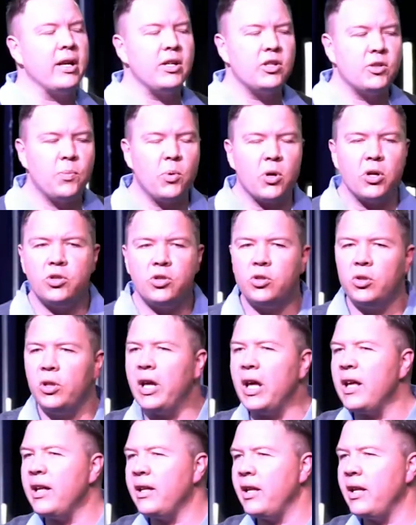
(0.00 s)
growing
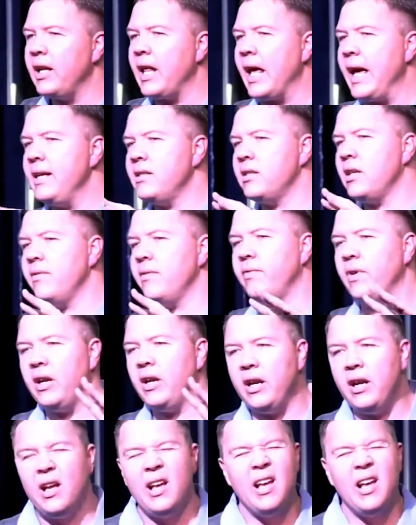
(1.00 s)
spiritually, it has a
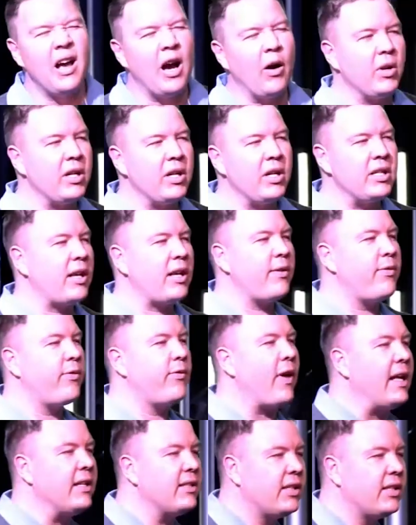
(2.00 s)
very, I want to say,
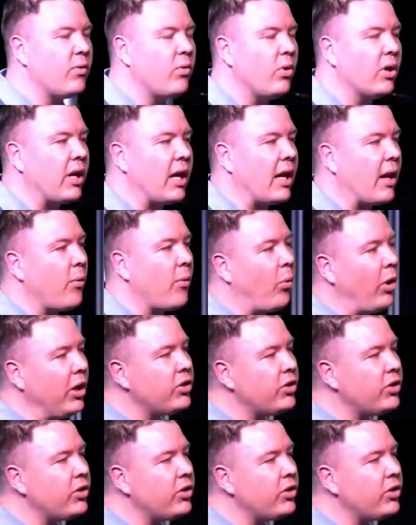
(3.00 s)
fancy word, and I